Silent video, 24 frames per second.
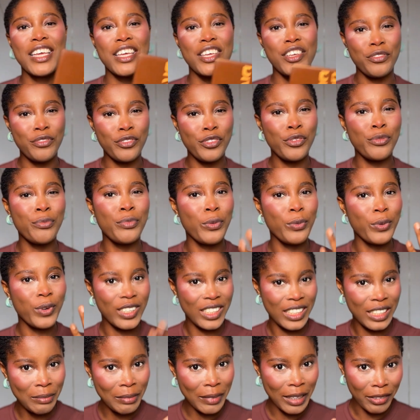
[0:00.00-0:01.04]
If you'll be
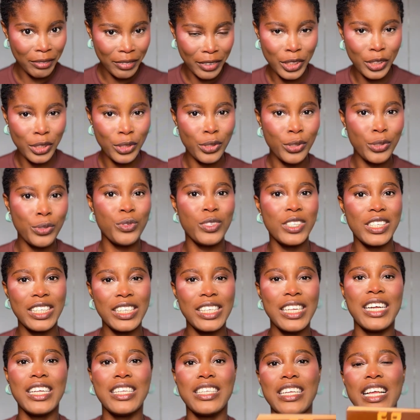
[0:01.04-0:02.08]
watching my video, you see
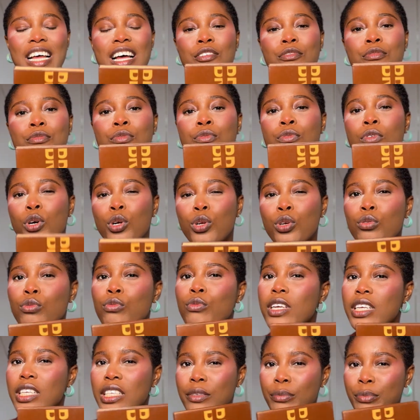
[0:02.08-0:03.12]
that I've
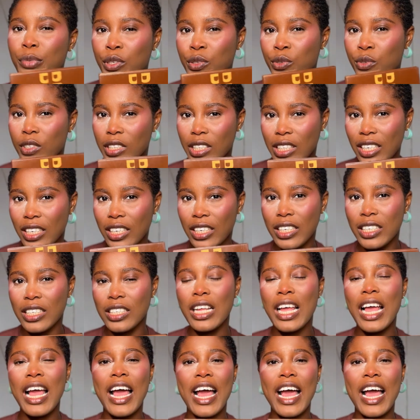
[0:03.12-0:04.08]
always been using this.